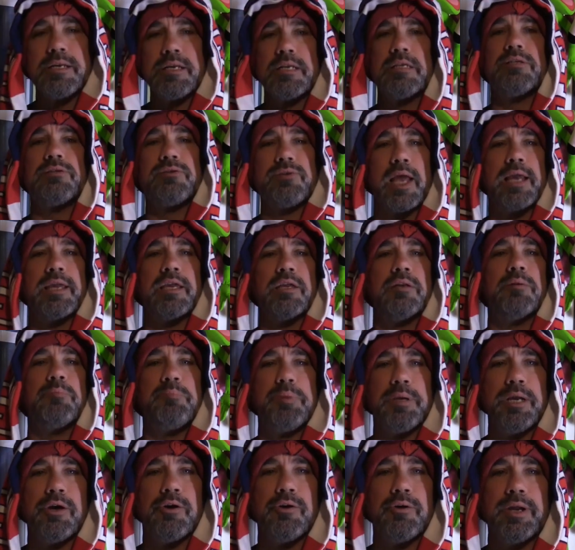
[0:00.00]
of the second
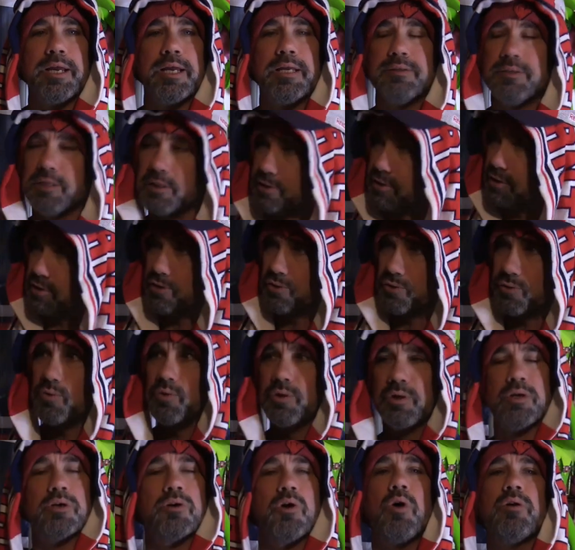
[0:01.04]
period, this is true. You
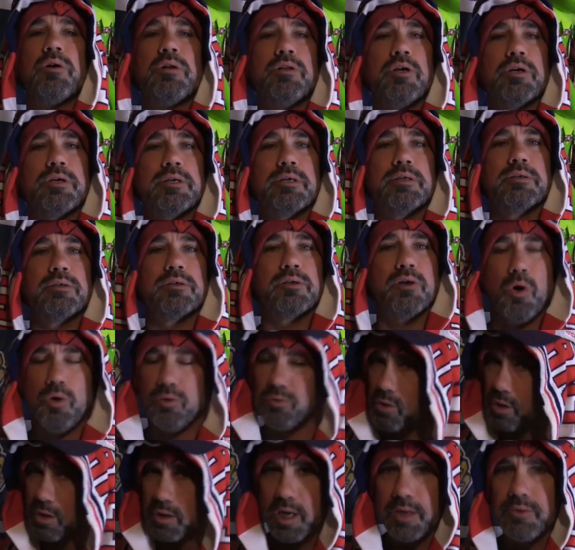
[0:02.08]
can go
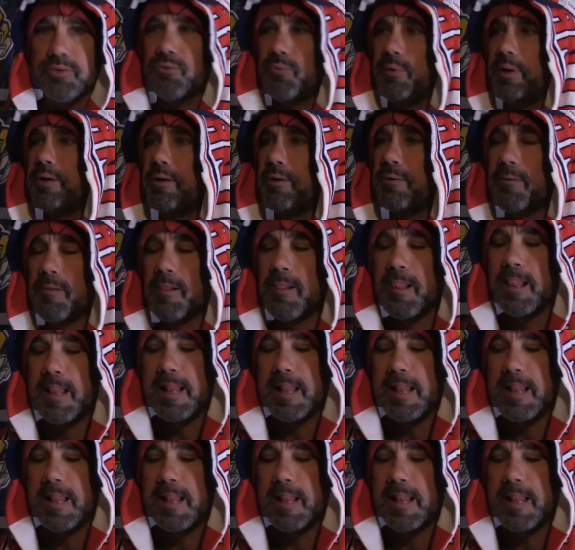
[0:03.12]
look on Twitter.